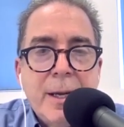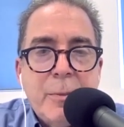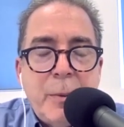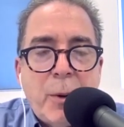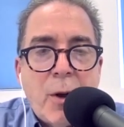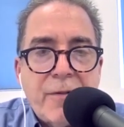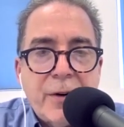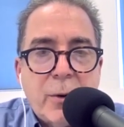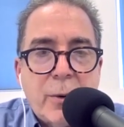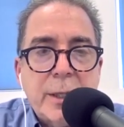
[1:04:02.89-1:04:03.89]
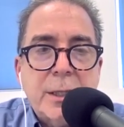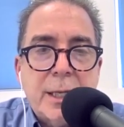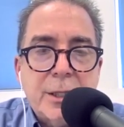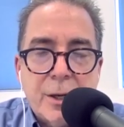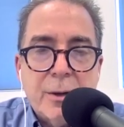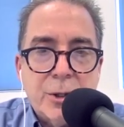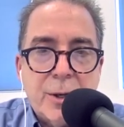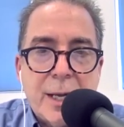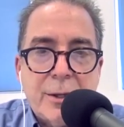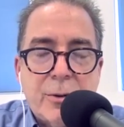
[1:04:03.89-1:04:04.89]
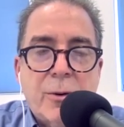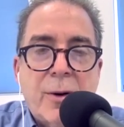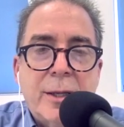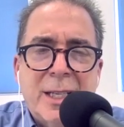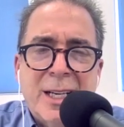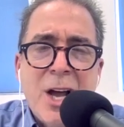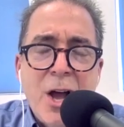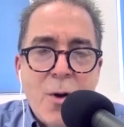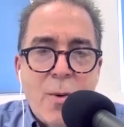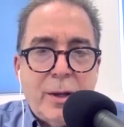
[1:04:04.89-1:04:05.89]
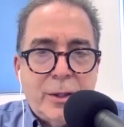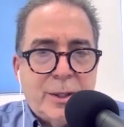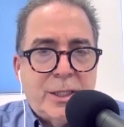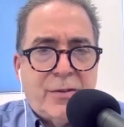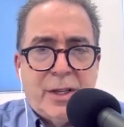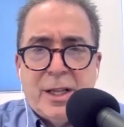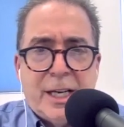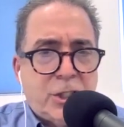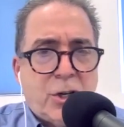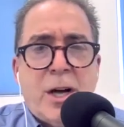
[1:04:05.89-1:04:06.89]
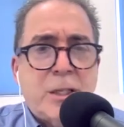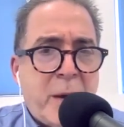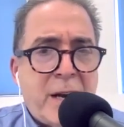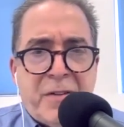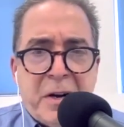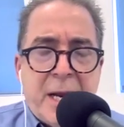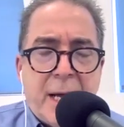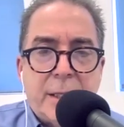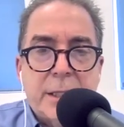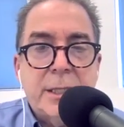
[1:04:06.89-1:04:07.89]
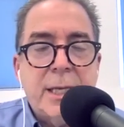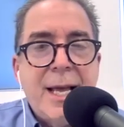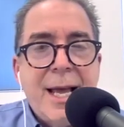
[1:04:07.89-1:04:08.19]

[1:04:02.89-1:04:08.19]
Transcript: People often criticize Coase on ethical grounds, saying, well, he treats everything like it's a cost-benefit analysis.